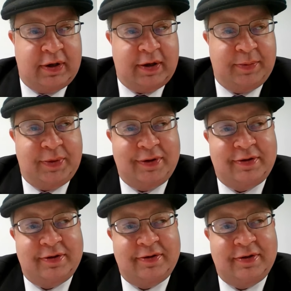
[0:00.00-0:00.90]
like I
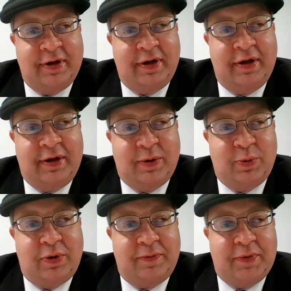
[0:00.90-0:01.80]
mentioned in
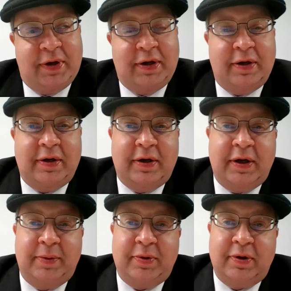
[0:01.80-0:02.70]
one of my
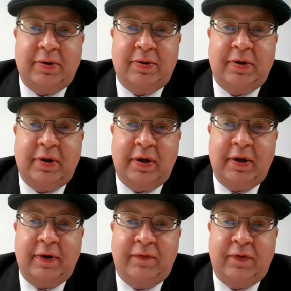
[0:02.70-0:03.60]
debut
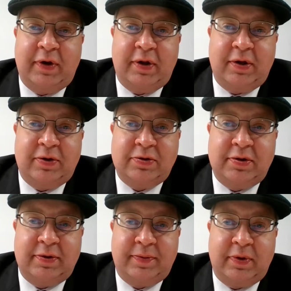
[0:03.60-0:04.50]
videos
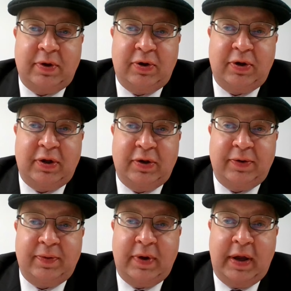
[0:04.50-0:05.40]
earlier,
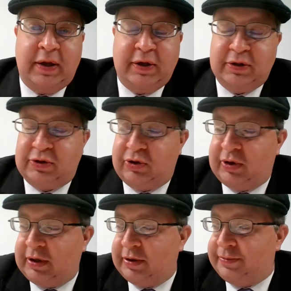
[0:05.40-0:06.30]

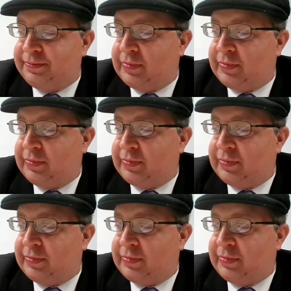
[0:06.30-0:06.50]
yesterday.